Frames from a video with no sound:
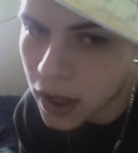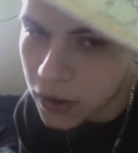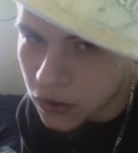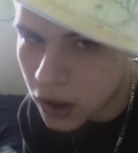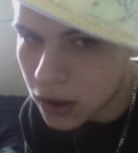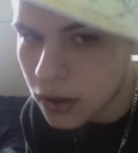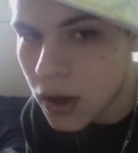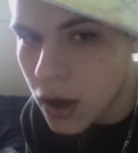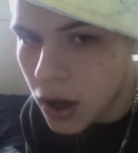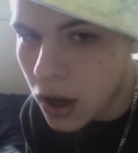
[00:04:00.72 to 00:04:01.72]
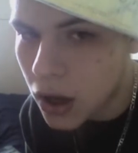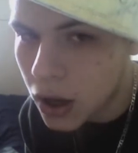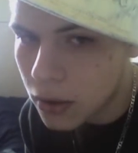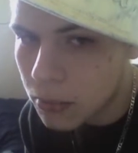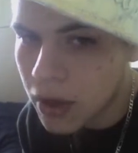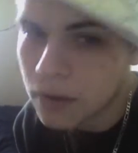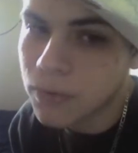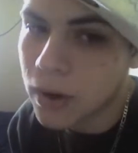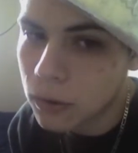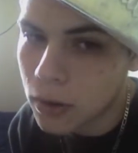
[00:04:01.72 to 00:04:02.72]
that, and try to make
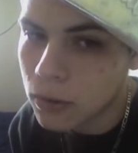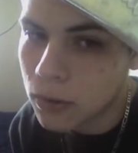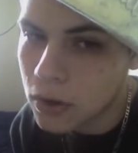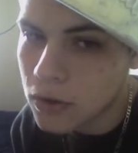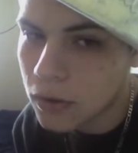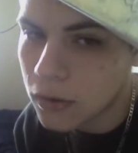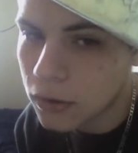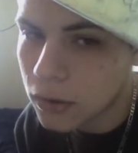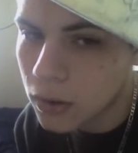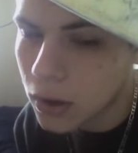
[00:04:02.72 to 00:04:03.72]
friends with other creatures.